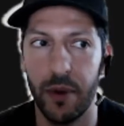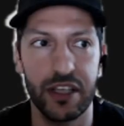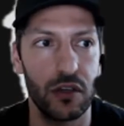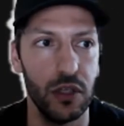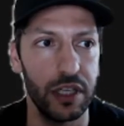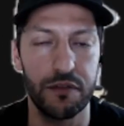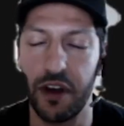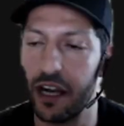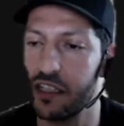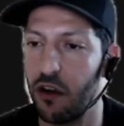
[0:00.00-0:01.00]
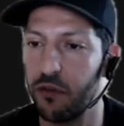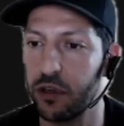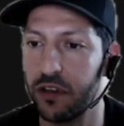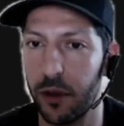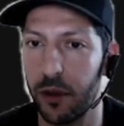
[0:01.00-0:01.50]
and so you can find software
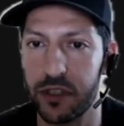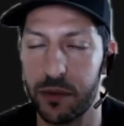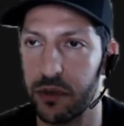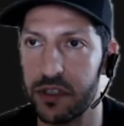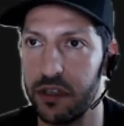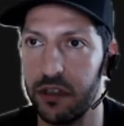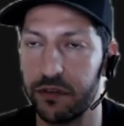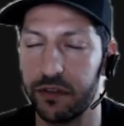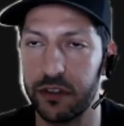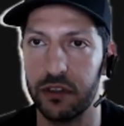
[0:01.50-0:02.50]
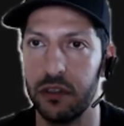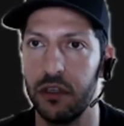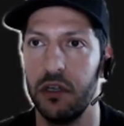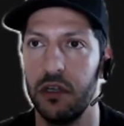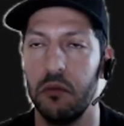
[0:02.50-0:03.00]
developers in Brazil for,
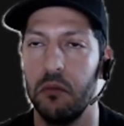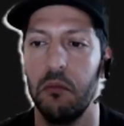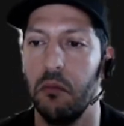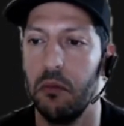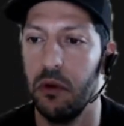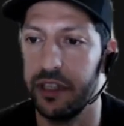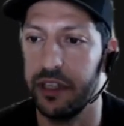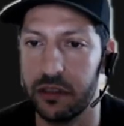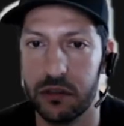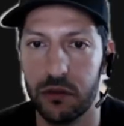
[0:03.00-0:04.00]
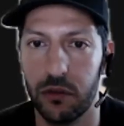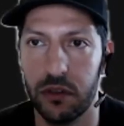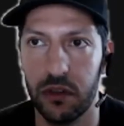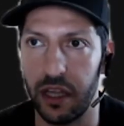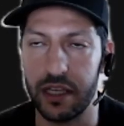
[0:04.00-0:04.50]
I think,
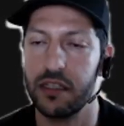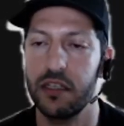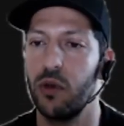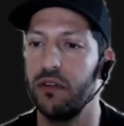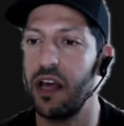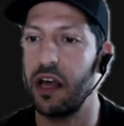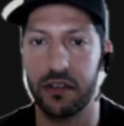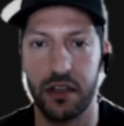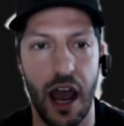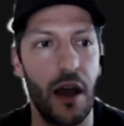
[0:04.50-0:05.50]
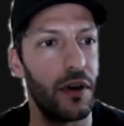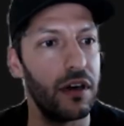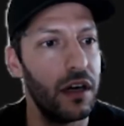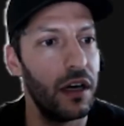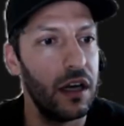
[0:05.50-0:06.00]
less than twelve dollars an
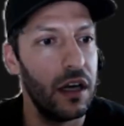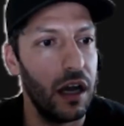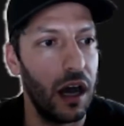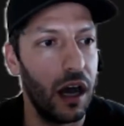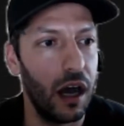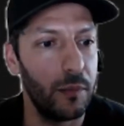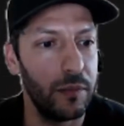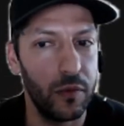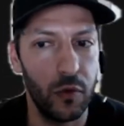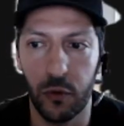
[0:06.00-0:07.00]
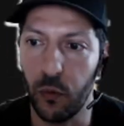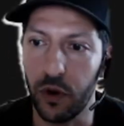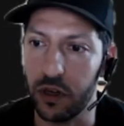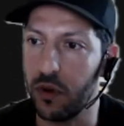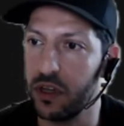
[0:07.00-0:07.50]
hour, um,
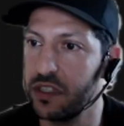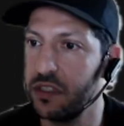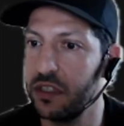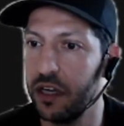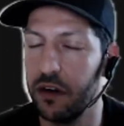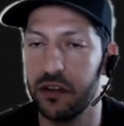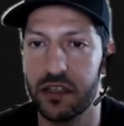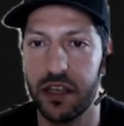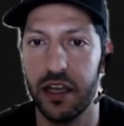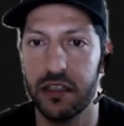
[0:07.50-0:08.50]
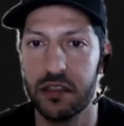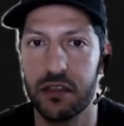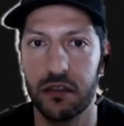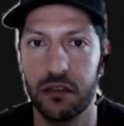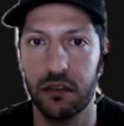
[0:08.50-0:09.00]
where the ones here in the
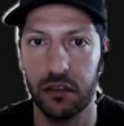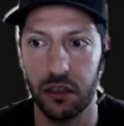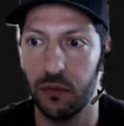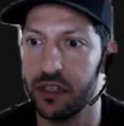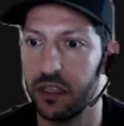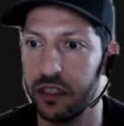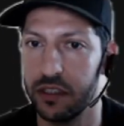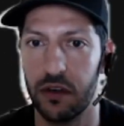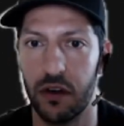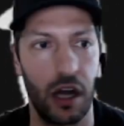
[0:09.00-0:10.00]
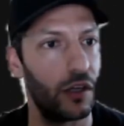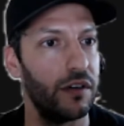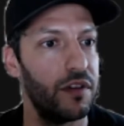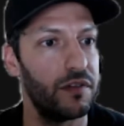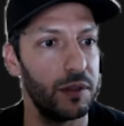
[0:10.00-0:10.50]
States, the good ones at least, are one
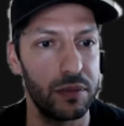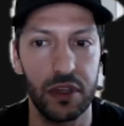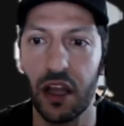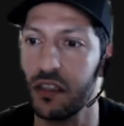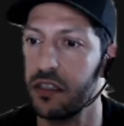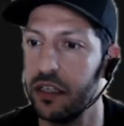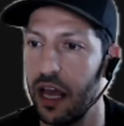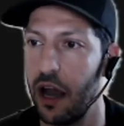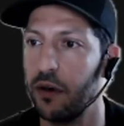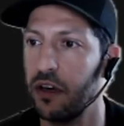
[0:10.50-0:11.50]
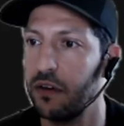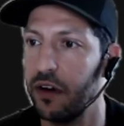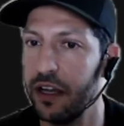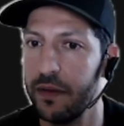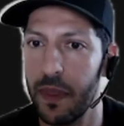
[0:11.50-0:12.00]
hundred fifty plus an hour, right?